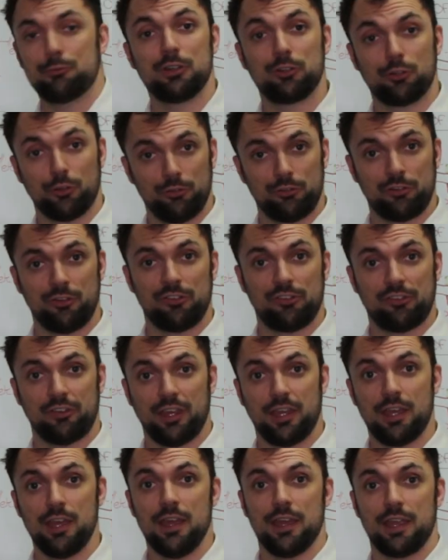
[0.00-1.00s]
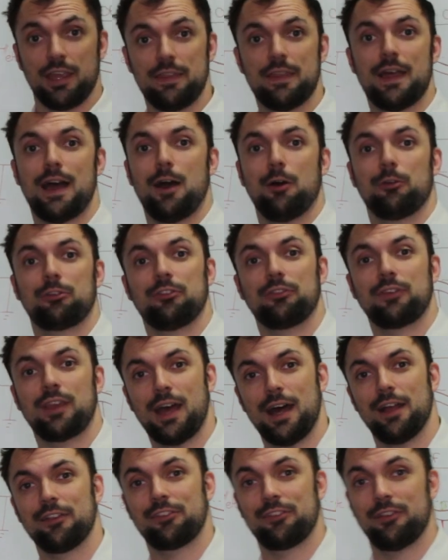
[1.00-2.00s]
the redundancy in the house of
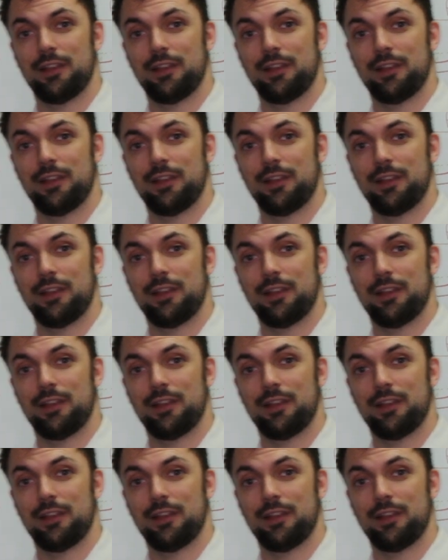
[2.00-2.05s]
cards